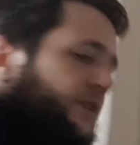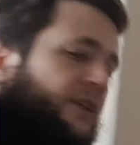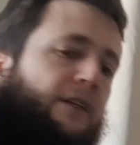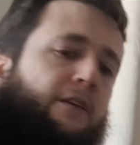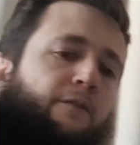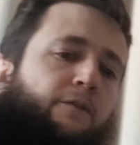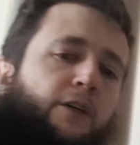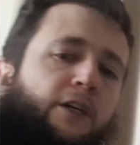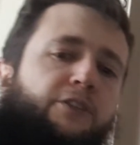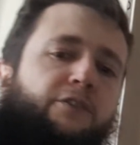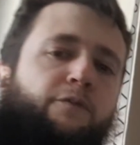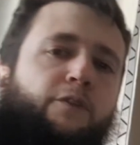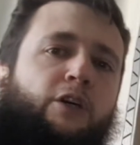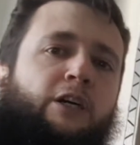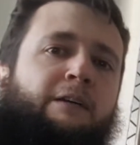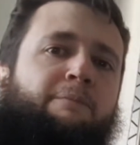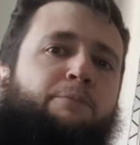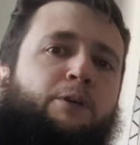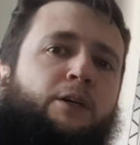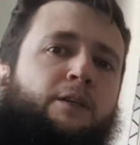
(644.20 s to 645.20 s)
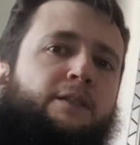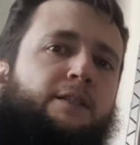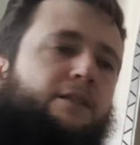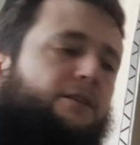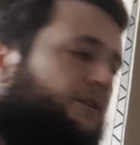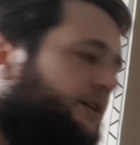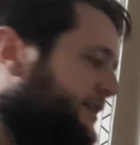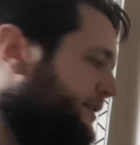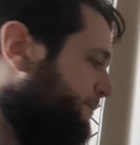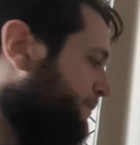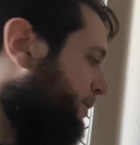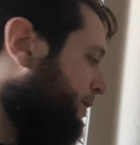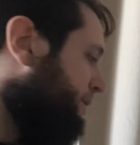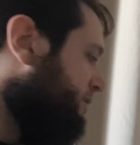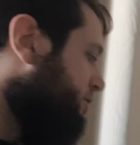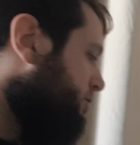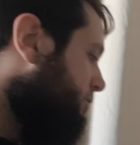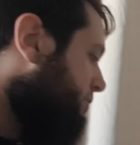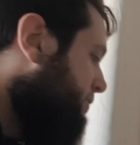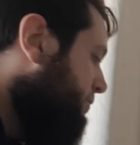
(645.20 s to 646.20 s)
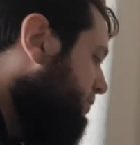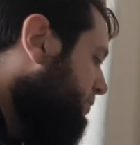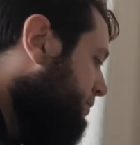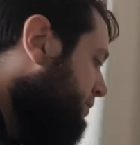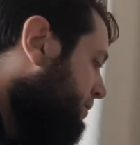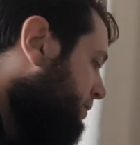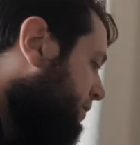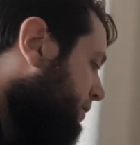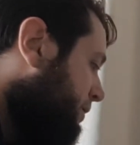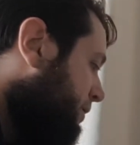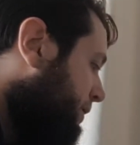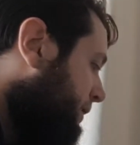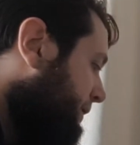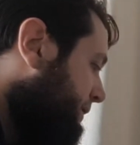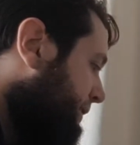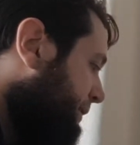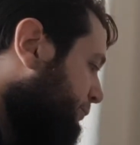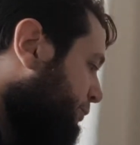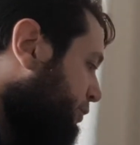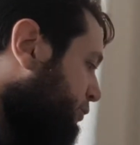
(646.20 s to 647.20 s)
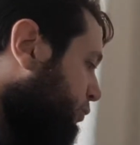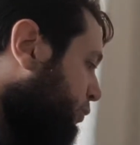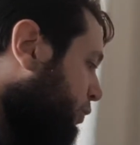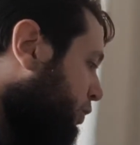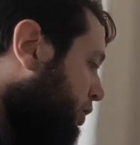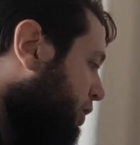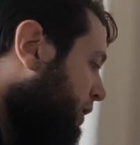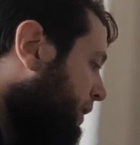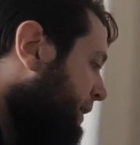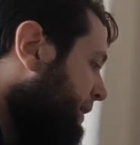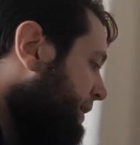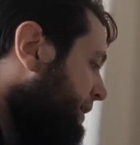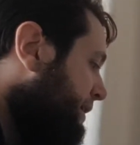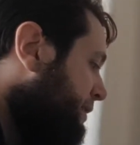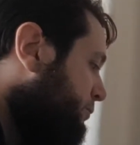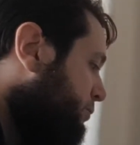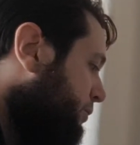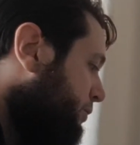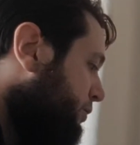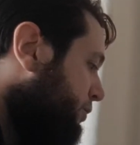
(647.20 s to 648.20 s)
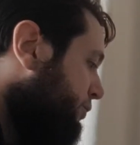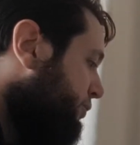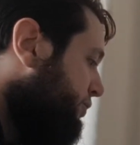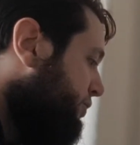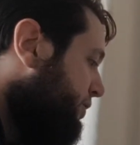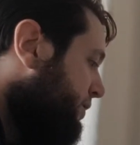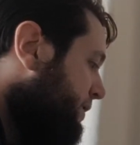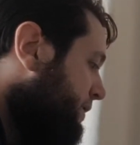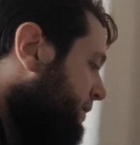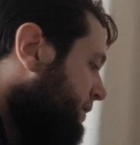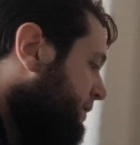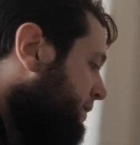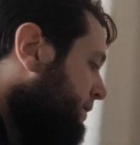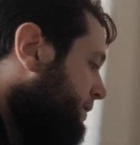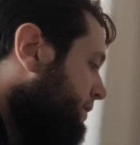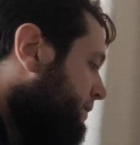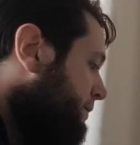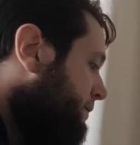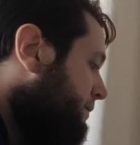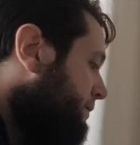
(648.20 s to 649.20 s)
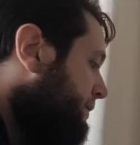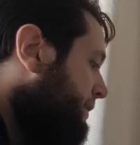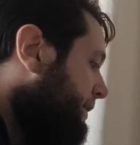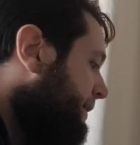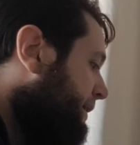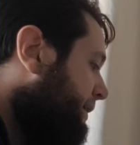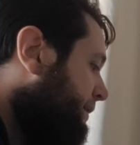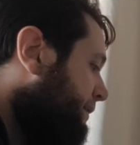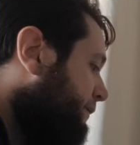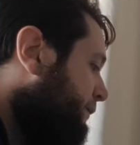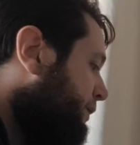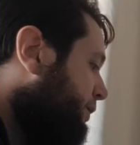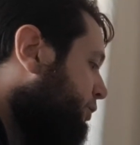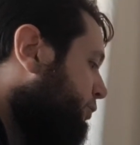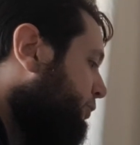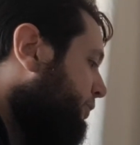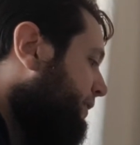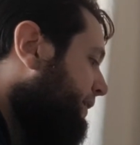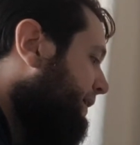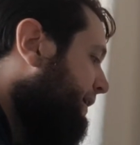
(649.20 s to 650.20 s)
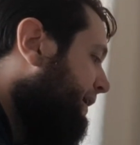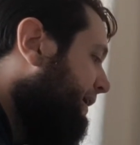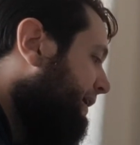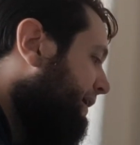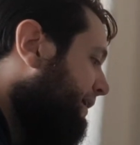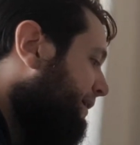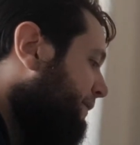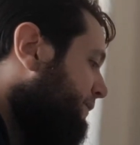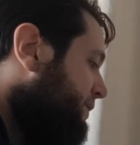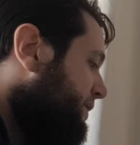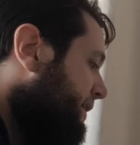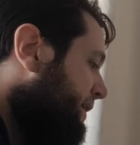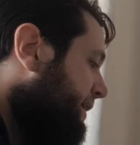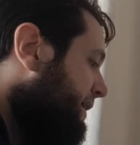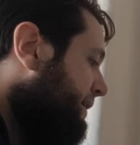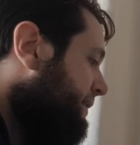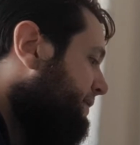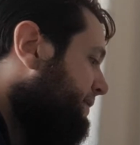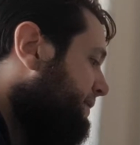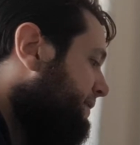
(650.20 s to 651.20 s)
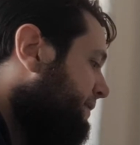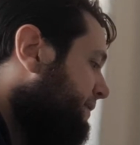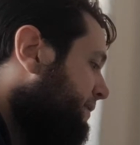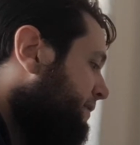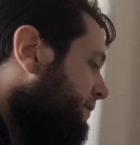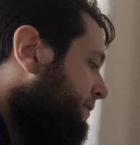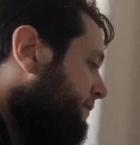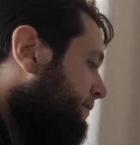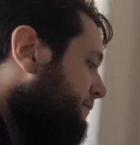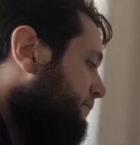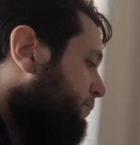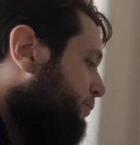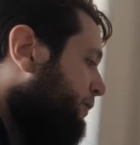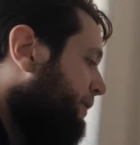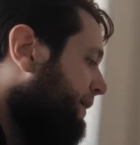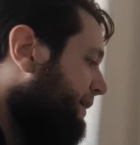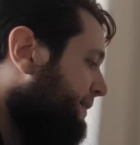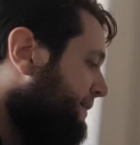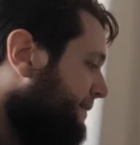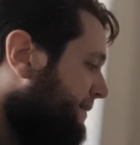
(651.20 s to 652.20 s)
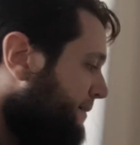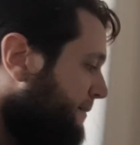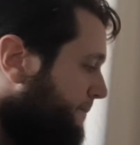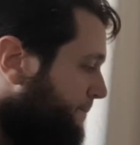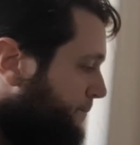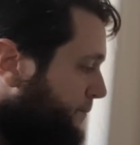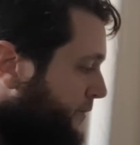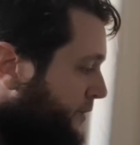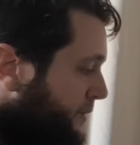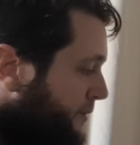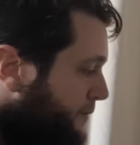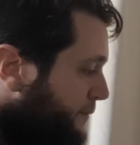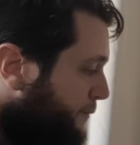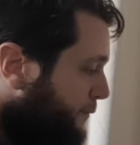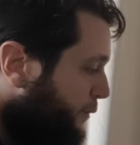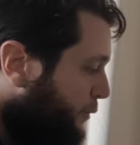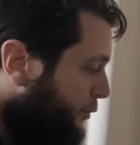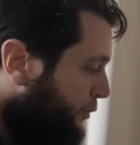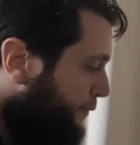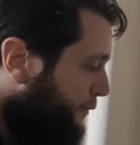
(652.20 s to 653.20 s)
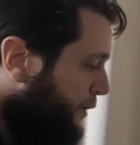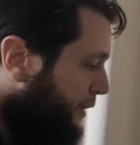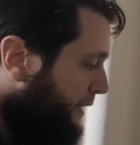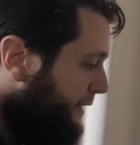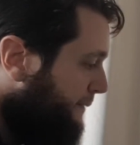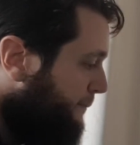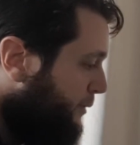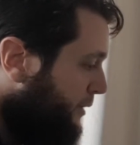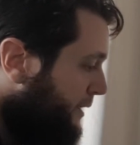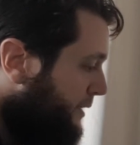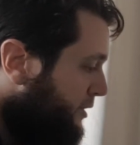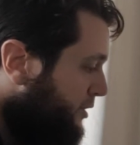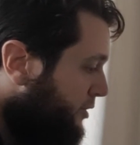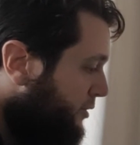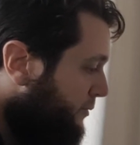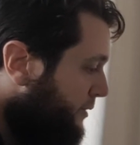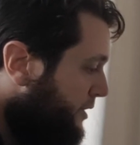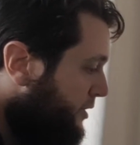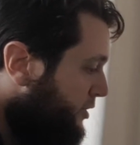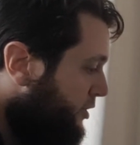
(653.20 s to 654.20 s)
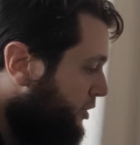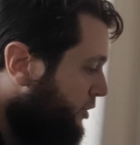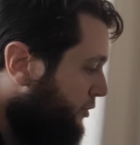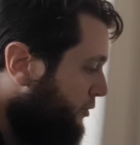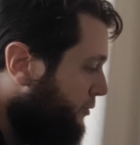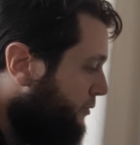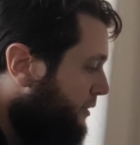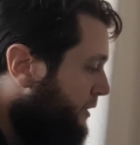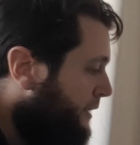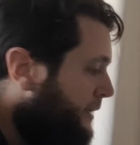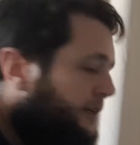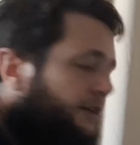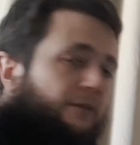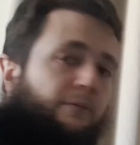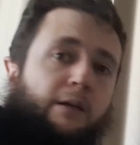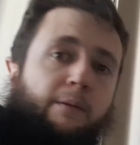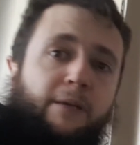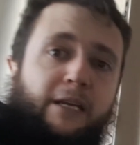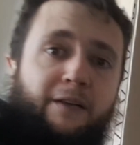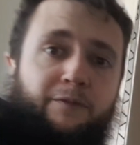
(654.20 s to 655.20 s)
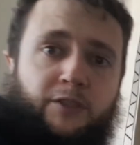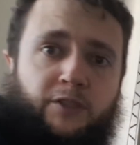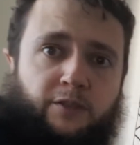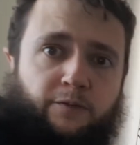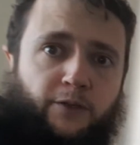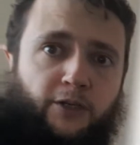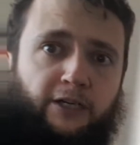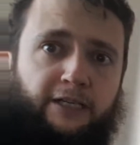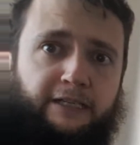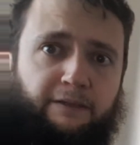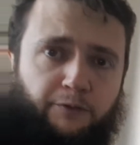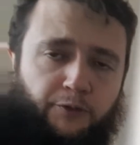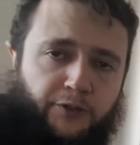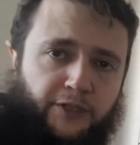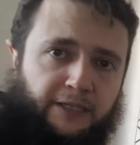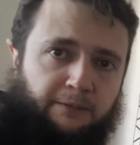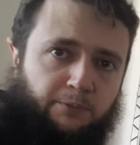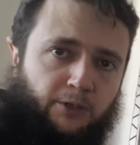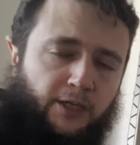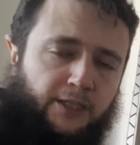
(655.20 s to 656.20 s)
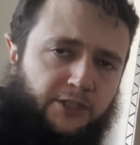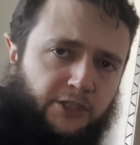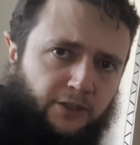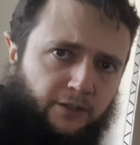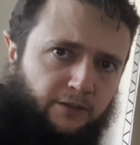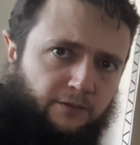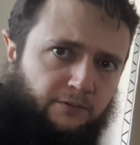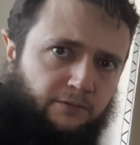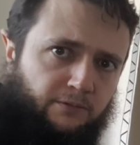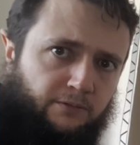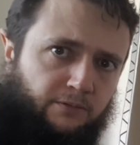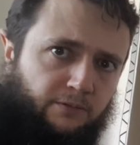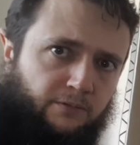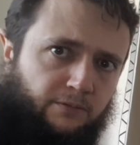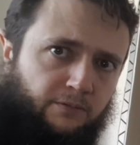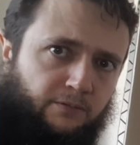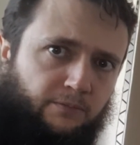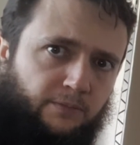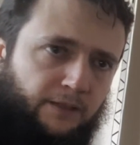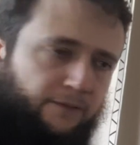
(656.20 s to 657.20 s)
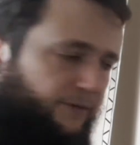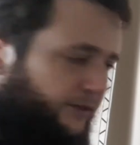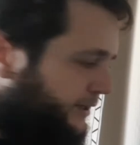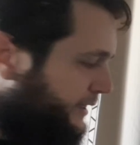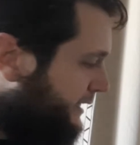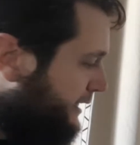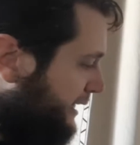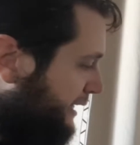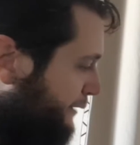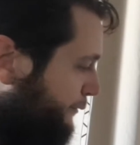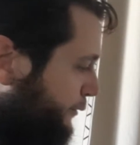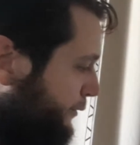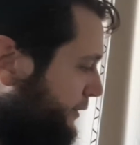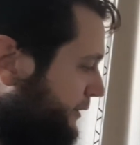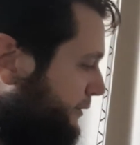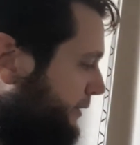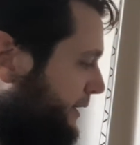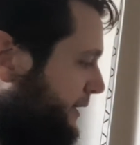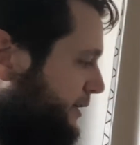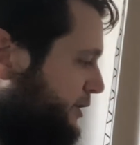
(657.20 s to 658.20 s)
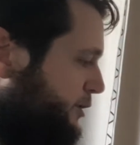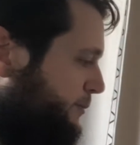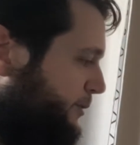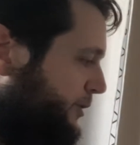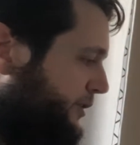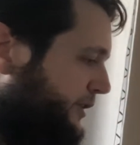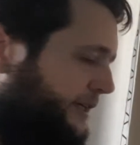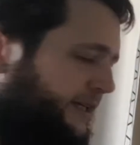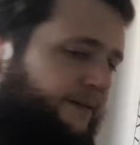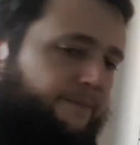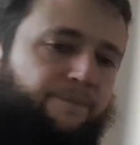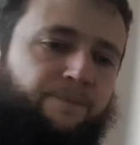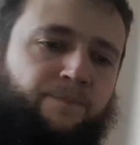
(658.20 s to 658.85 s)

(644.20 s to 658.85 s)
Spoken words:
If I divide both sides by 2, I end up with y equals negative 3 halves x plus 4 divided by 2 is 2. Remember, you have to divide everything by 2. Be very careful with your algebra there.